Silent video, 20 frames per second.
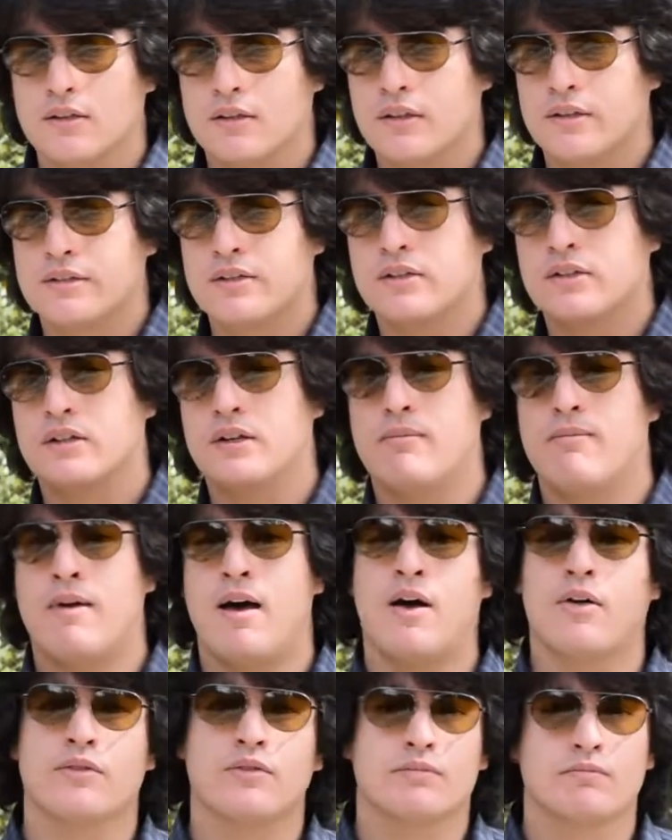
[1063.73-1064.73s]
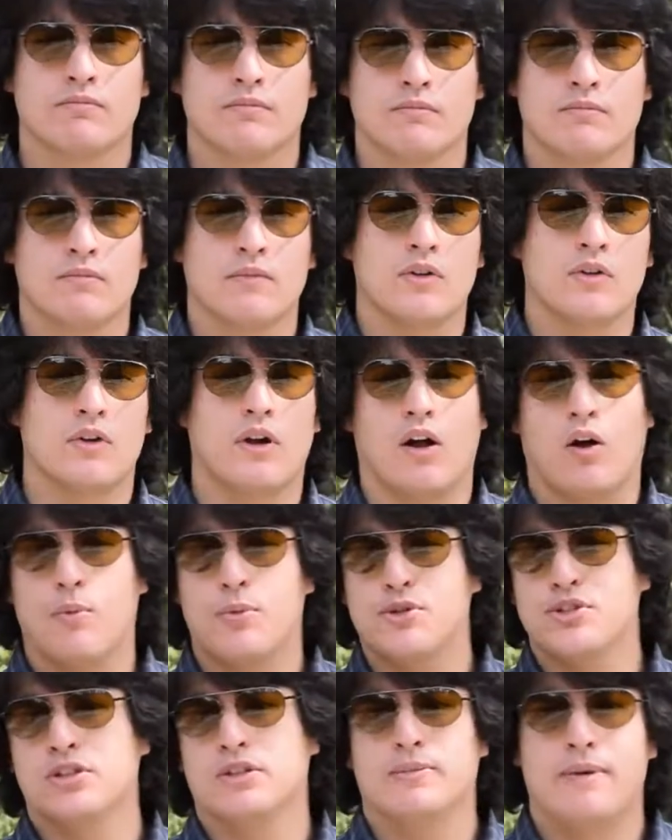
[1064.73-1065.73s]
a certain amount on a
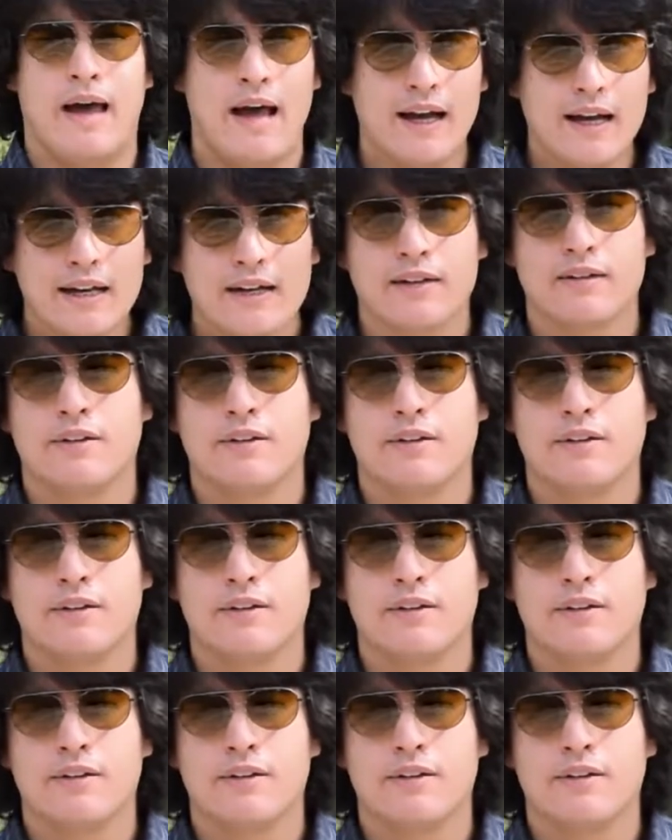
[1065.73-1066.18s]
commercial bank.